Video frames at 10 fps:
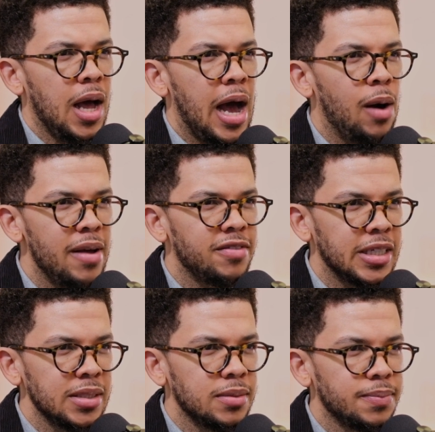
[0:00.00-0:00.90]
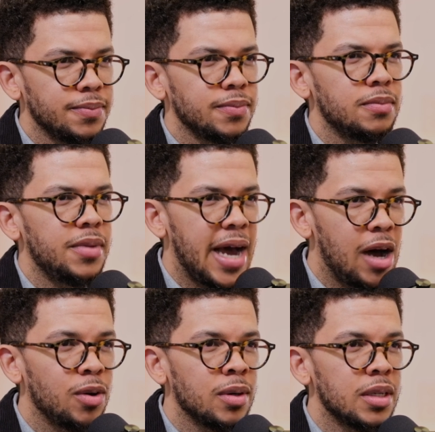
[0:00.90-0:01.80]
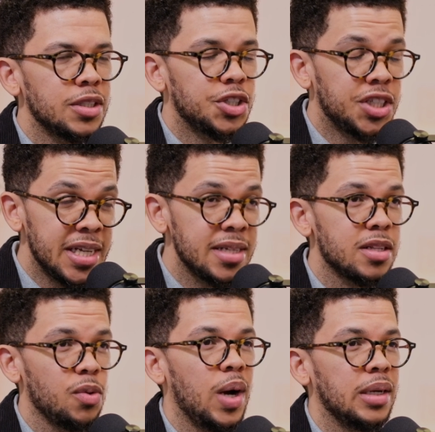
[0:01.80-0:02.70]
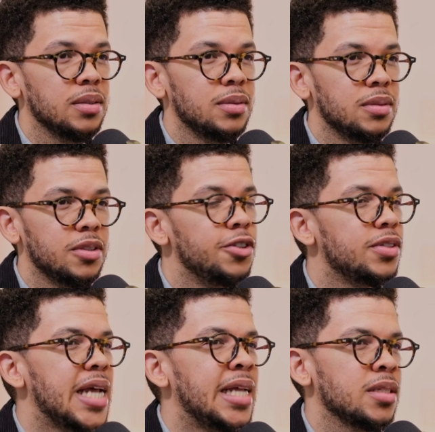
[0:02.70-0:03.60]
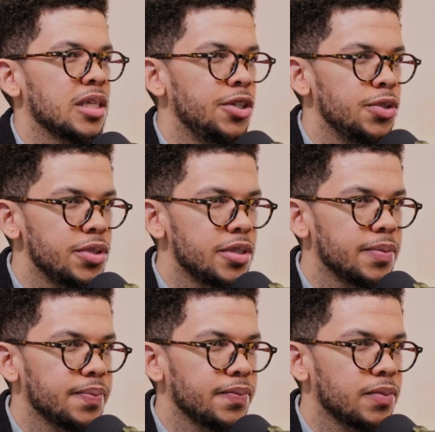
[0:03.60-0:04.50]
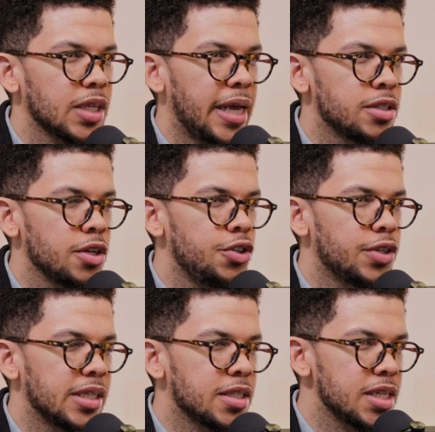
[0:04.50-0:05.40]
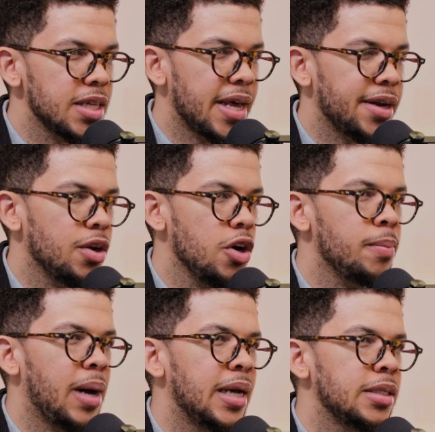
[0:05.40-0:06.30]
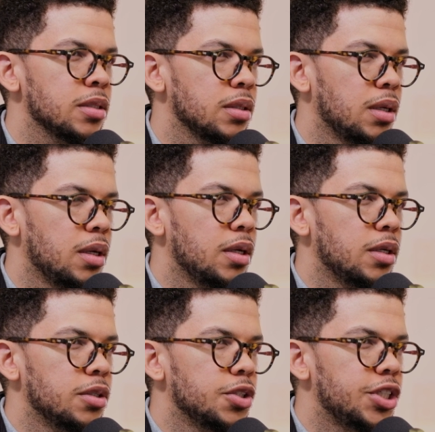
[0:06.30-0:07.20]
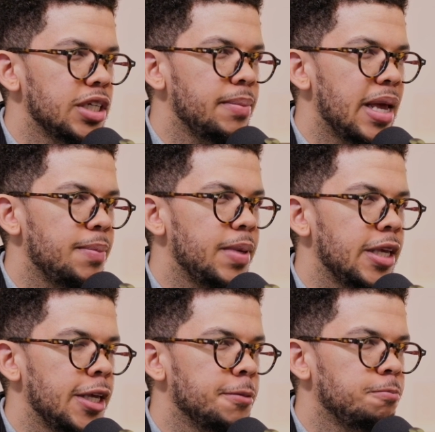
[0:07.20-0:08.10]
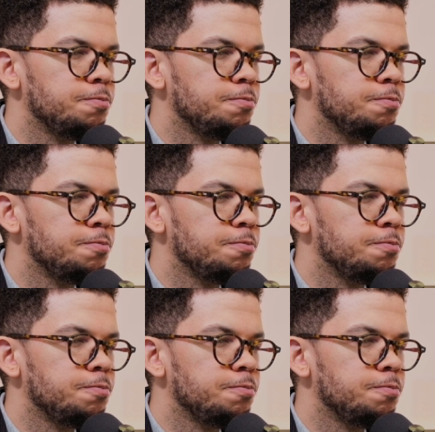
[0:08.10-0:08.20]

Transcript: However, now she's the one who stands accused. And so you can see that in her mind, she may be